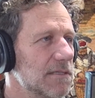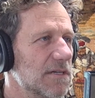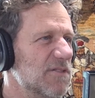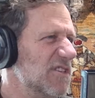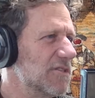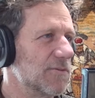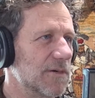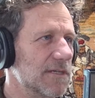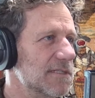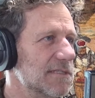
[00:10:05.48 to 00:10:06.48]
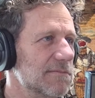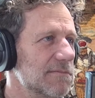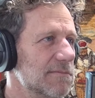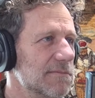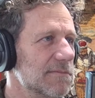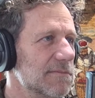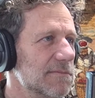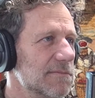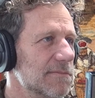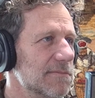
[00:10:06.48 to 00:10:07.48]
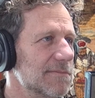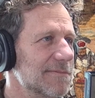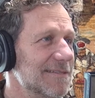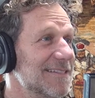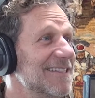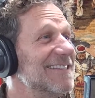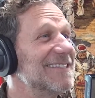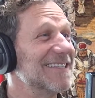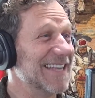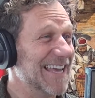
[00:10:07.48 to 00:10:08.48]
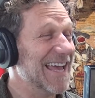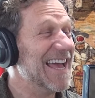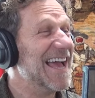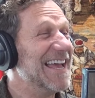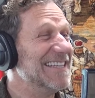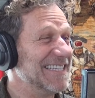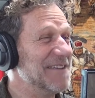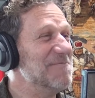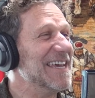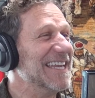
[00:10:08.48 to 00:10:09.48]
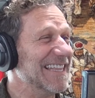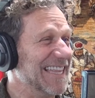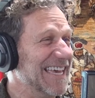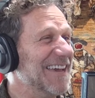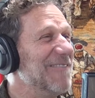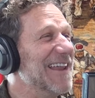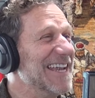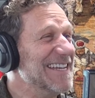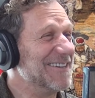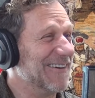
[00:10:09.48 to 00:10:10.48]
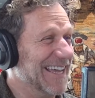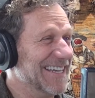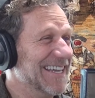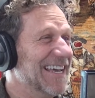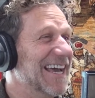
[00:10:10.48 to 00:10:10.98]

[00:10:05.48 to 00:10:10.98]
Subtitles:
don't use words. And she immediately went into it.